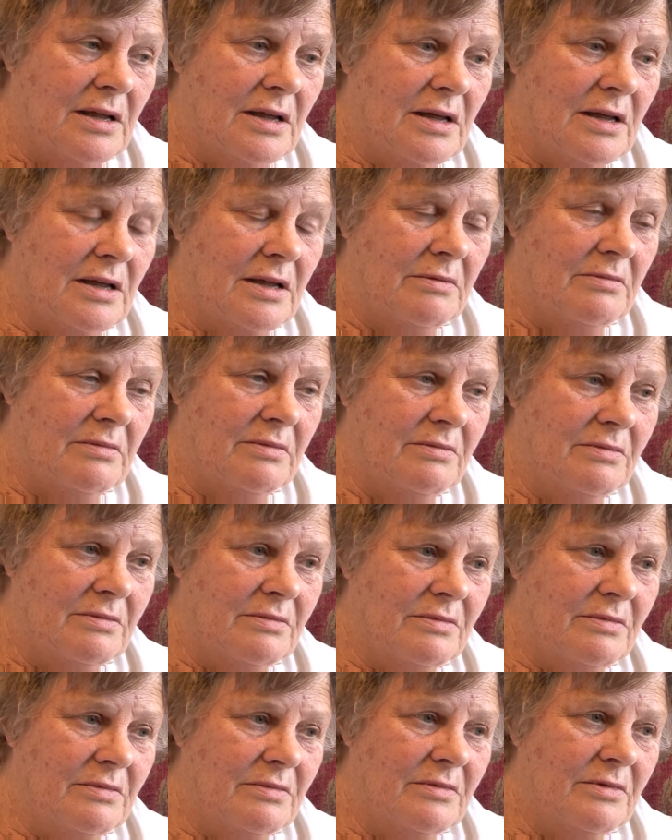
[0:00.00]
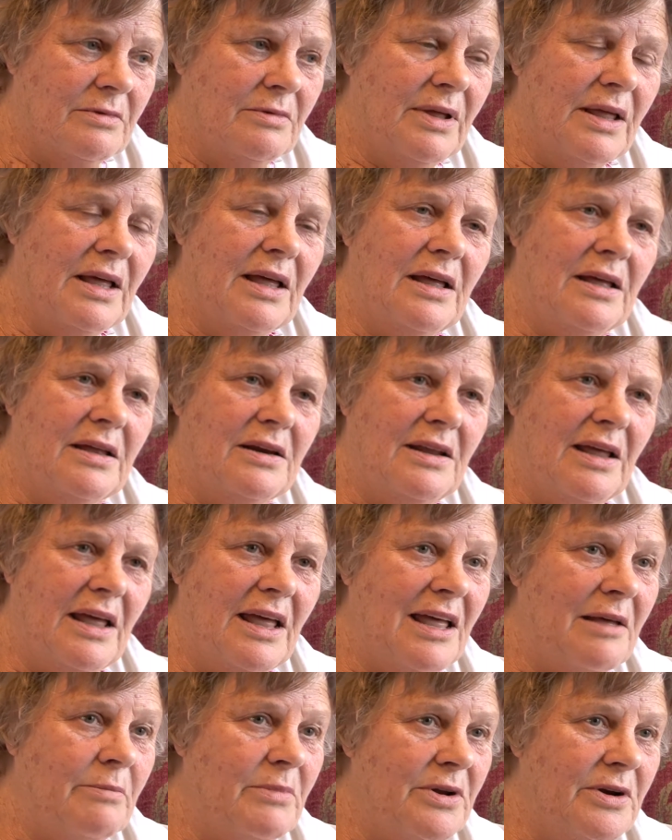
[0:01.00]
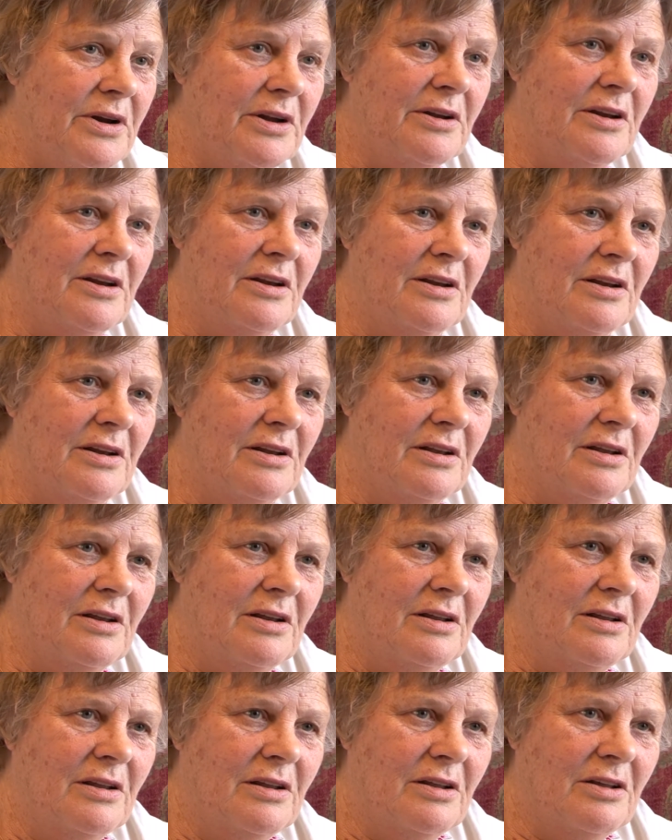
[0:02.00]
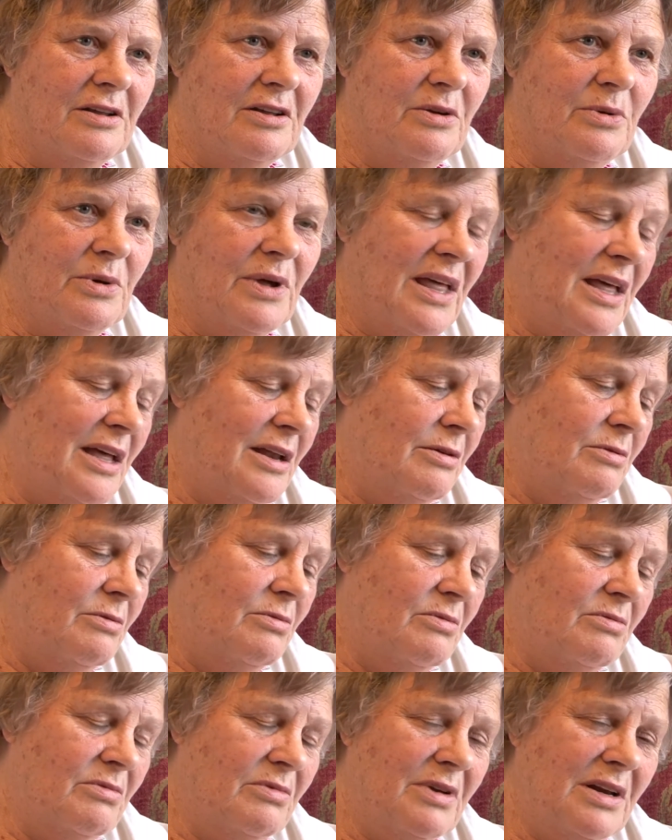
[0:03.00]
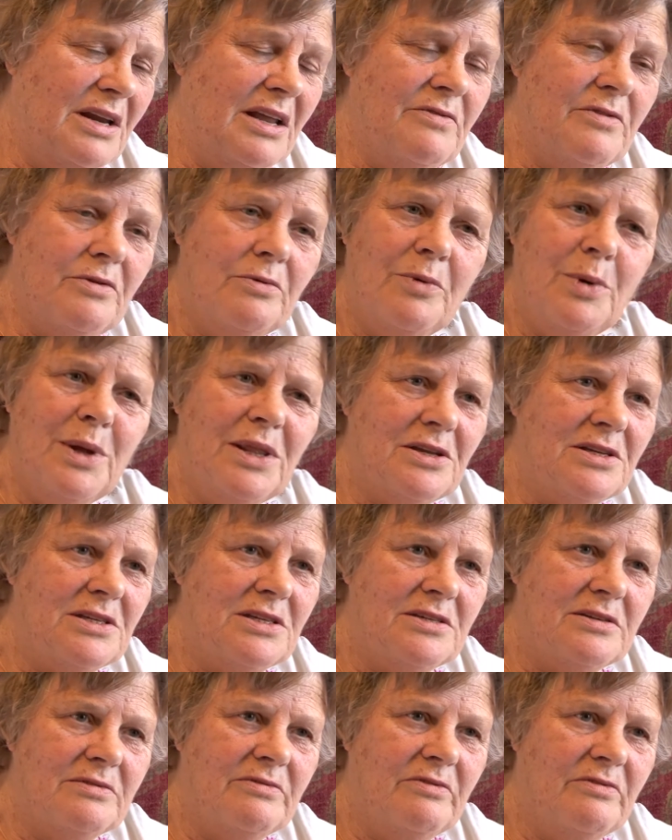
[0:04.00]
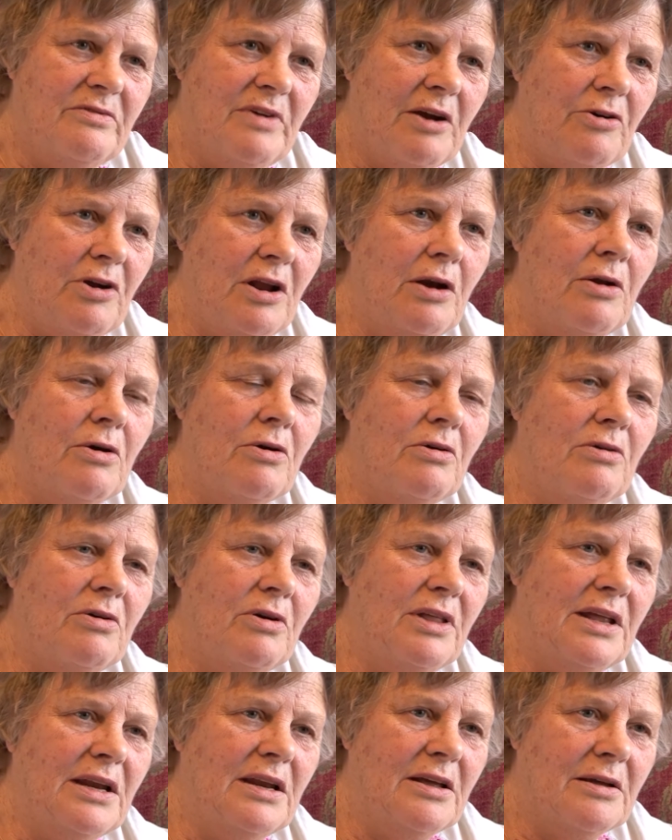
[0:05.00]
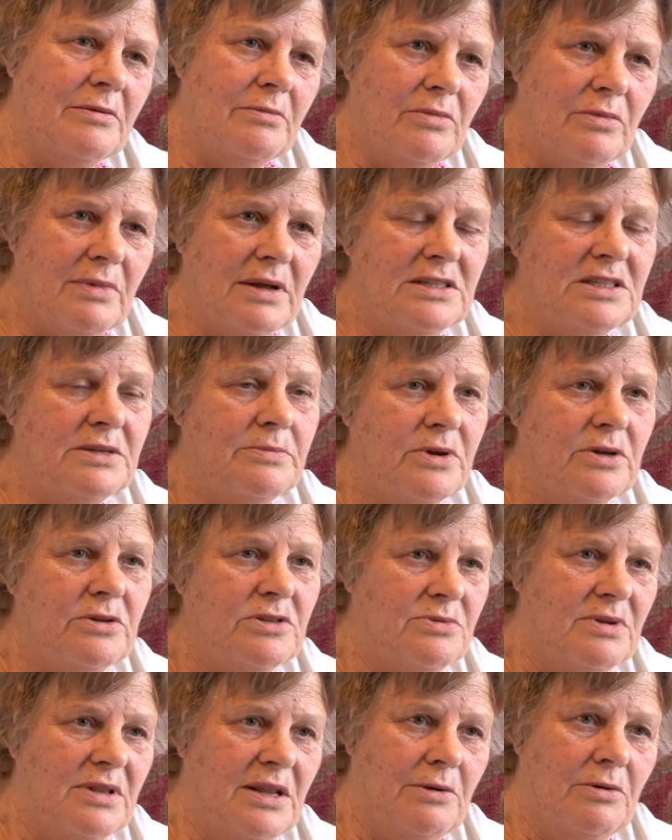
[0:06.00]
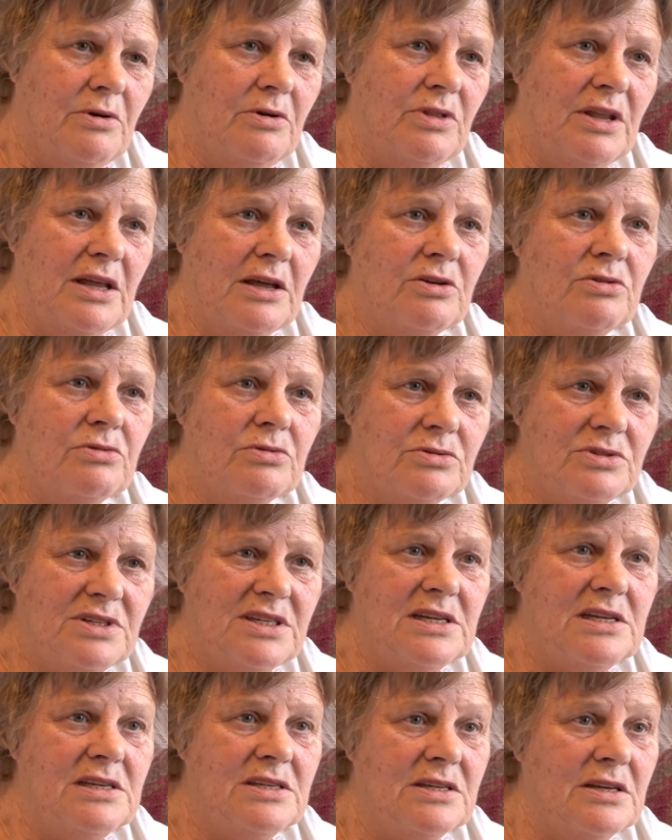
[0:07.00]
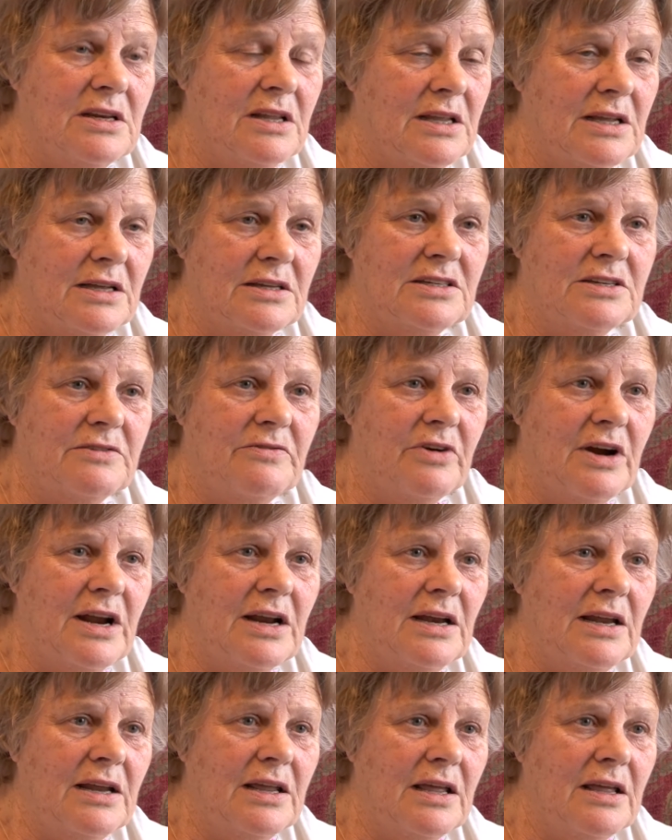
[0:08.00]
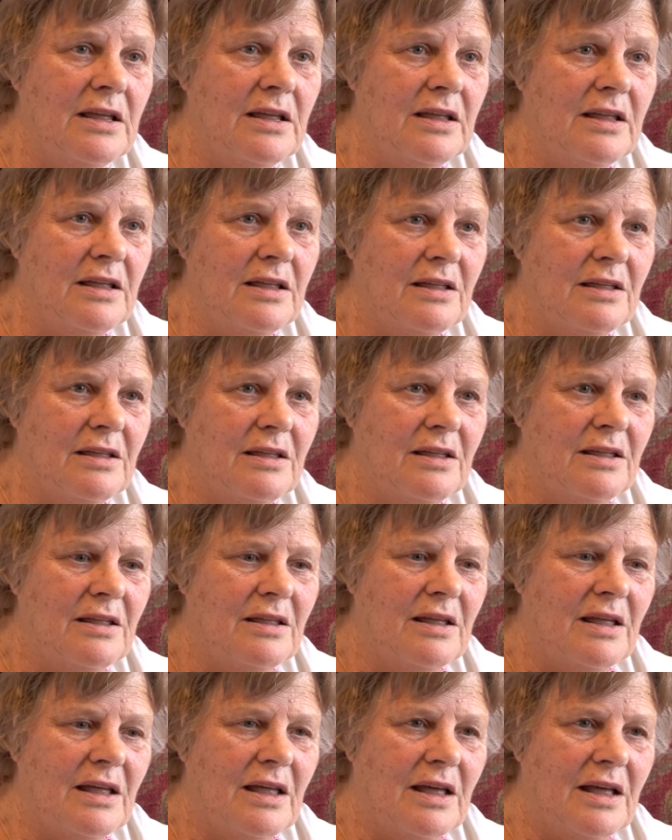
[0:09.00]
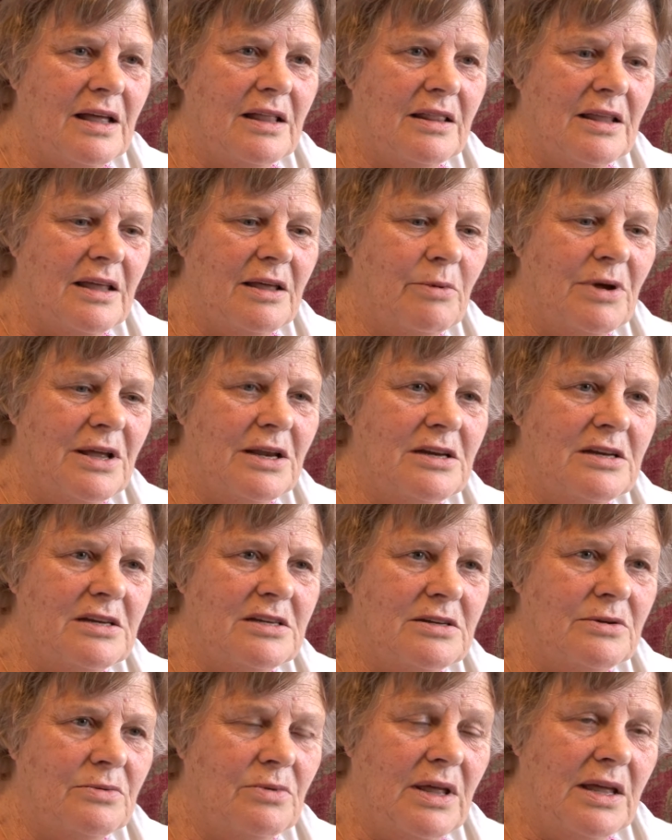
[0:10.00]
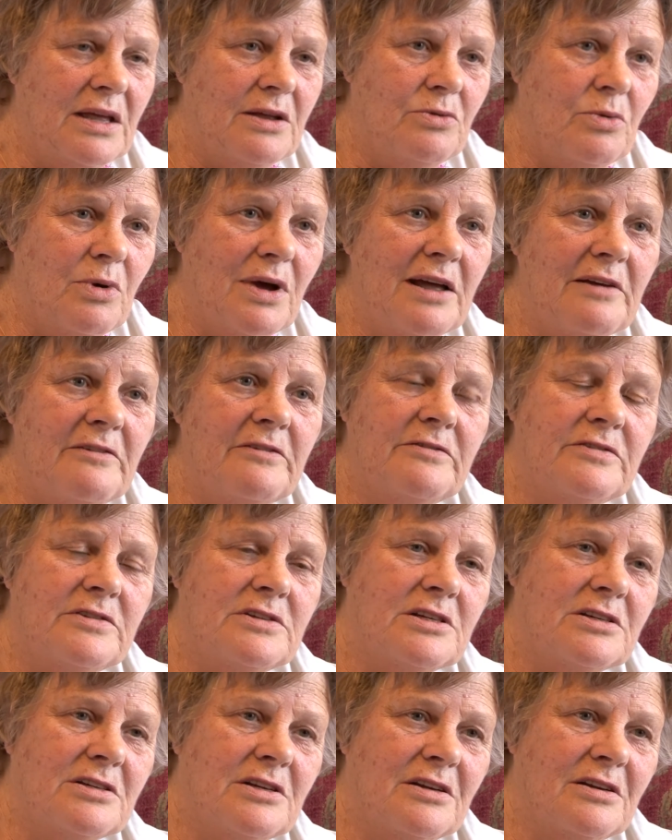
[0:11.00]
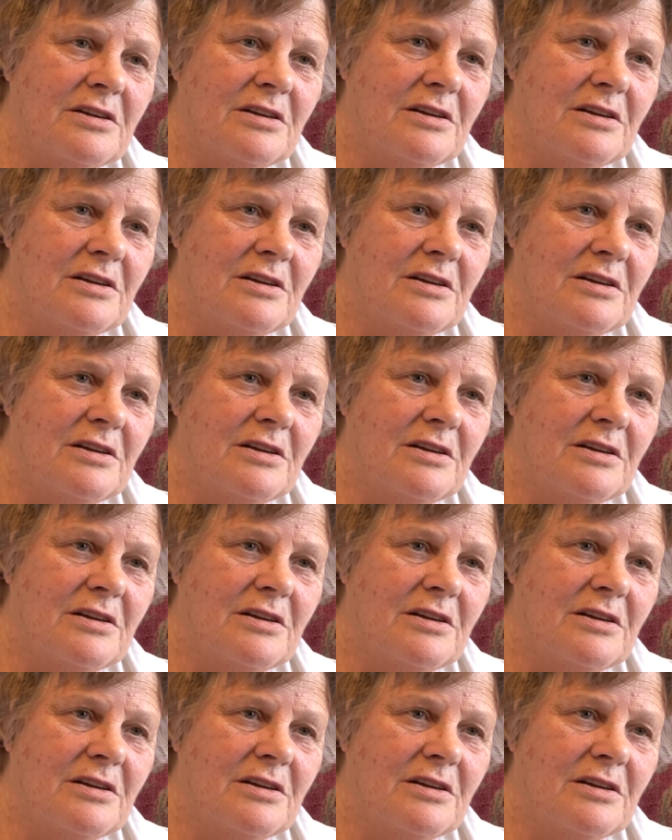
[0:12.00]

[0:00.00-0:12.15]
We had airmen who, again, were never with us very long. They'd come, I suppose, when they were on their courses and things at Fradley. And they went, and we had WAFs.